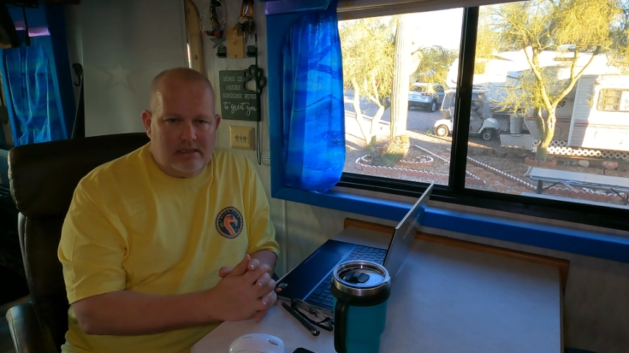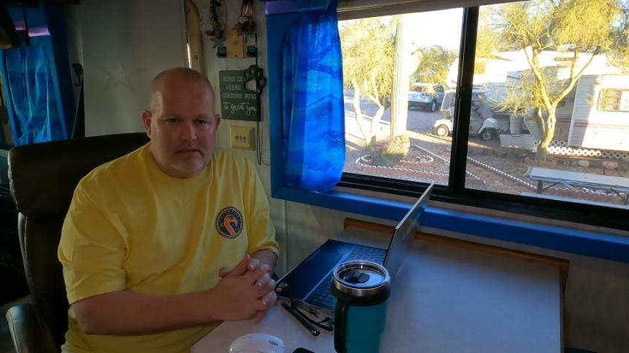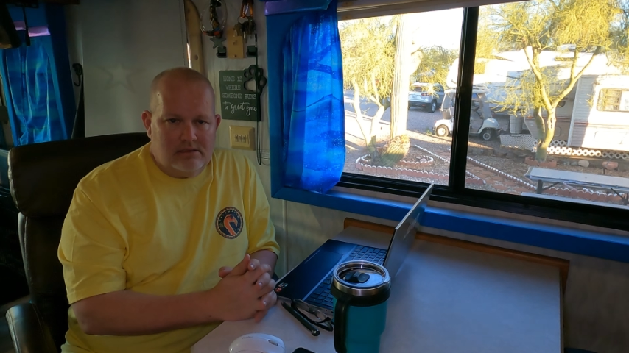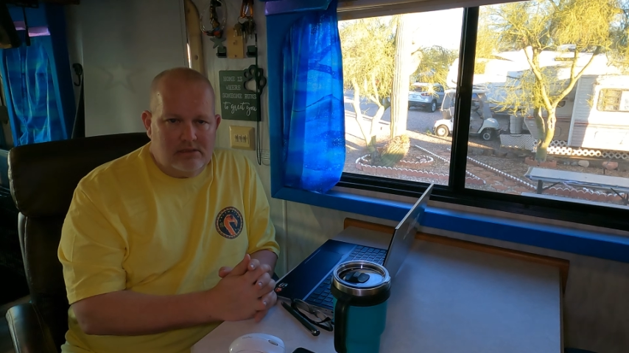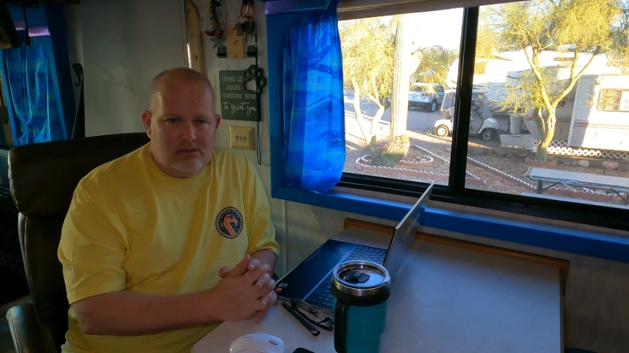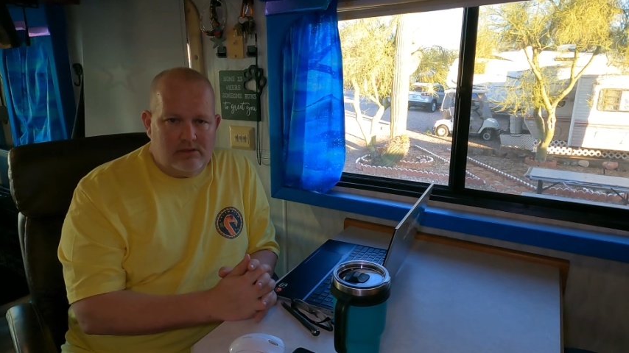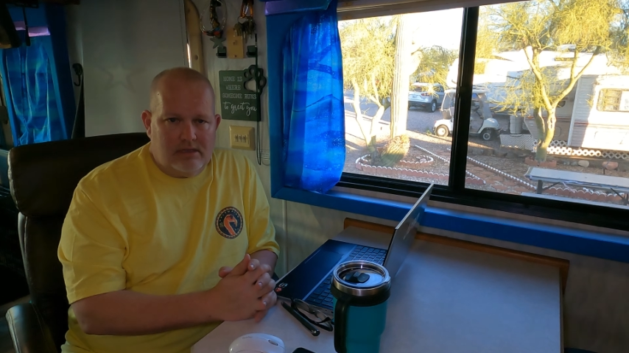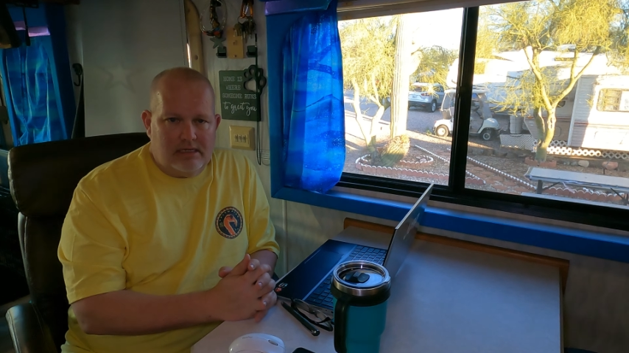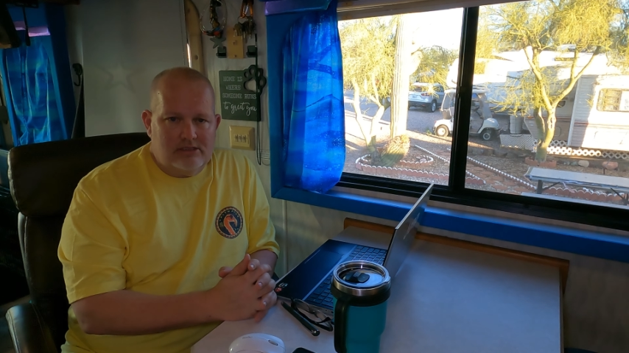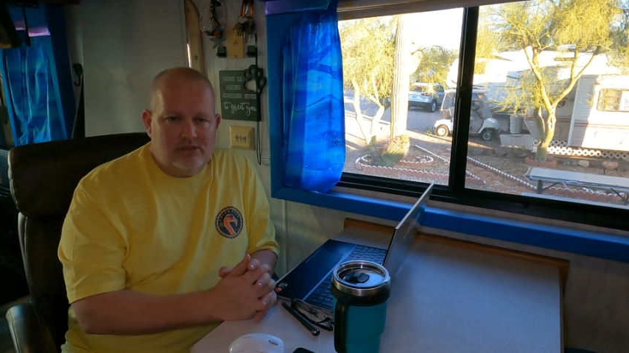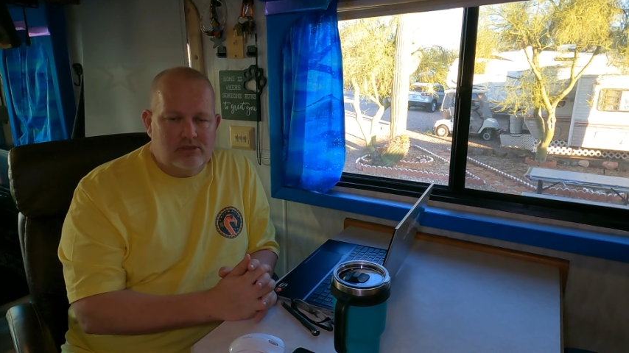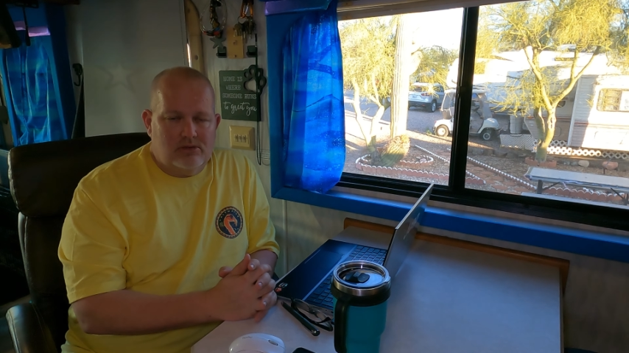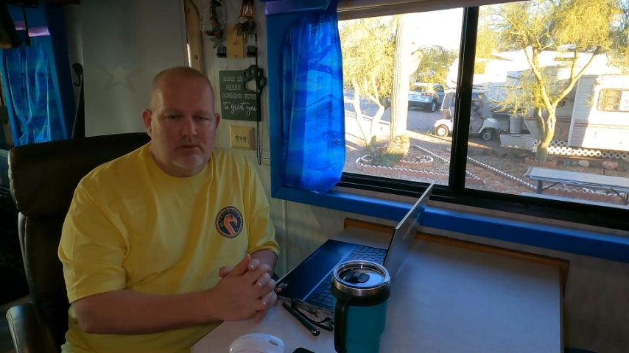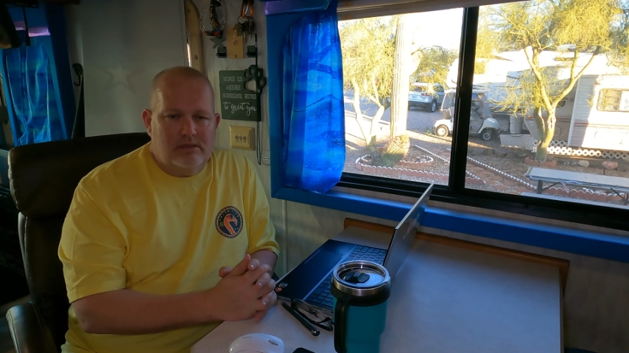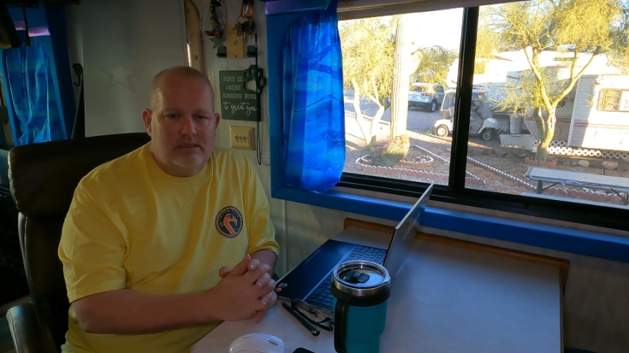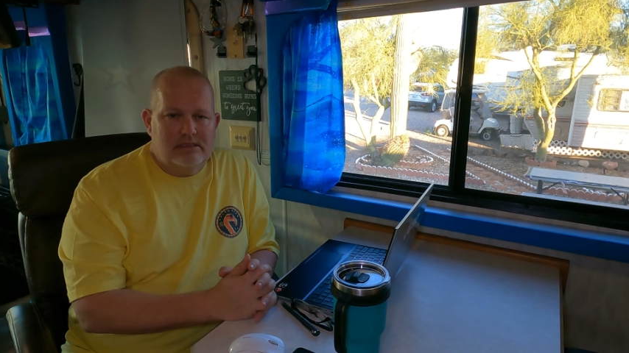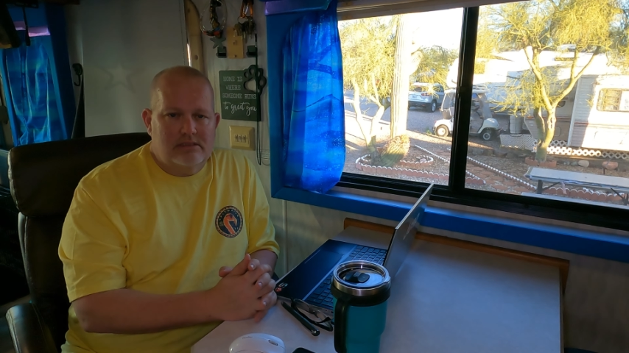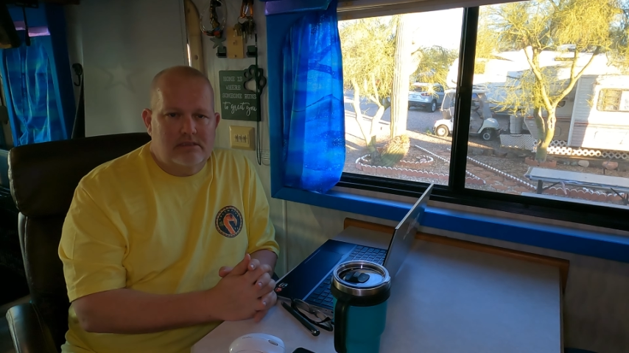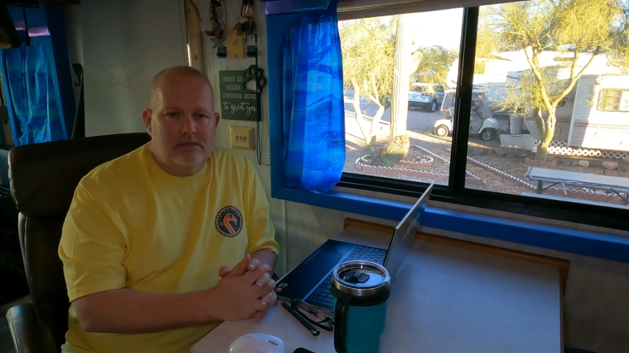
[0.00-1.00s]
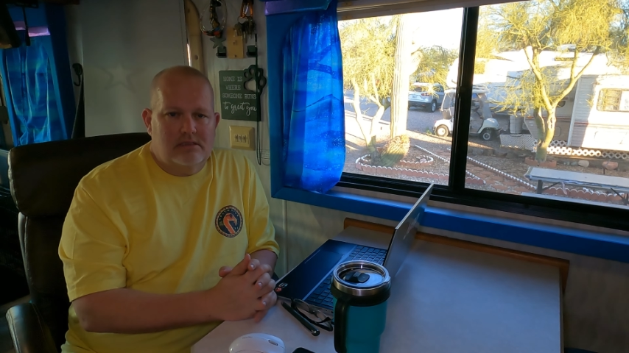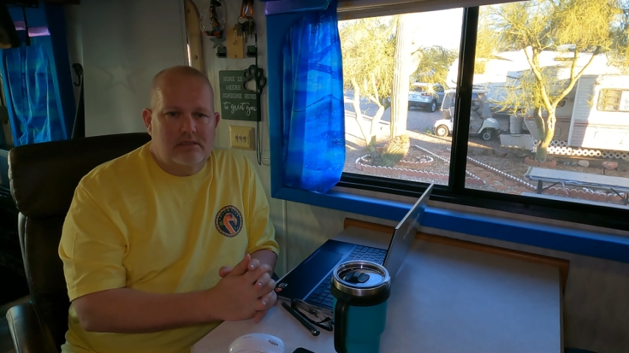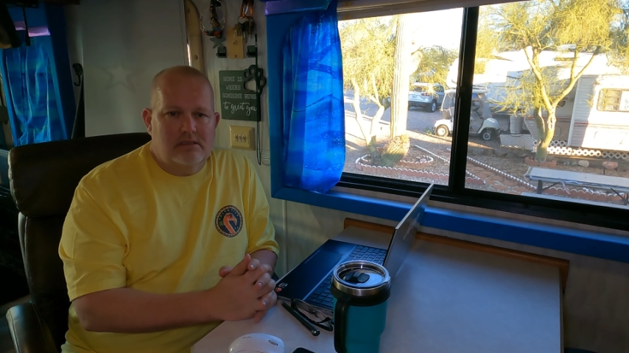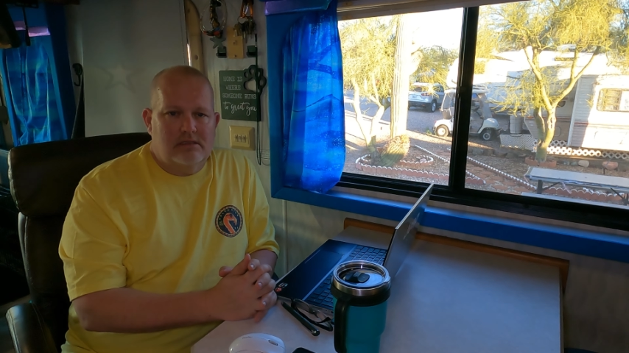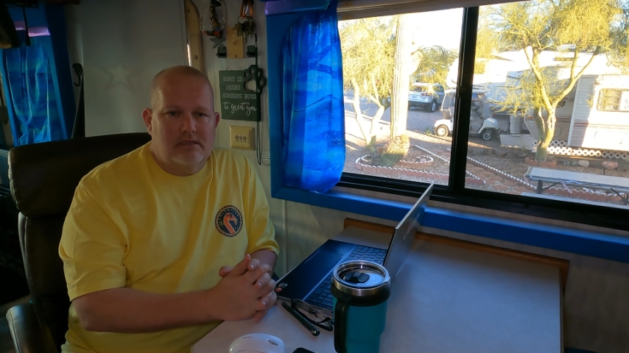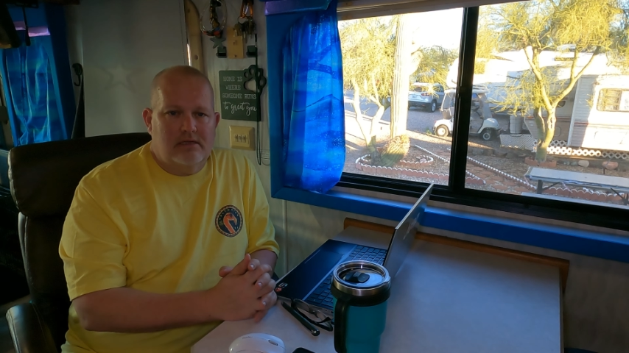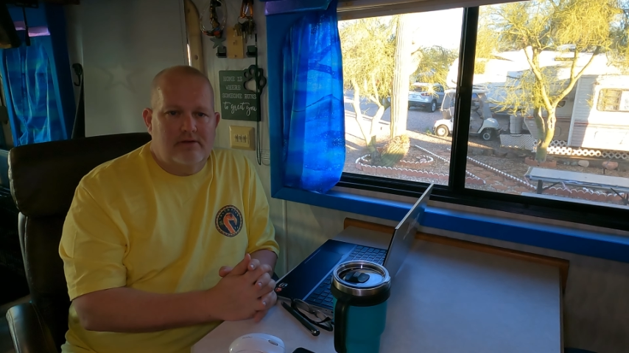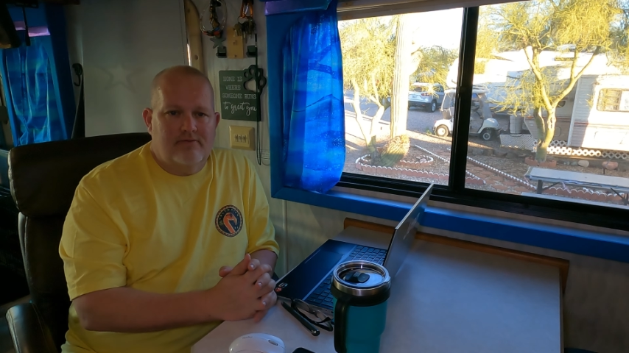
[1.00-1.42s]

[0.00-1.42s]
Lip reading: So that's the reason that the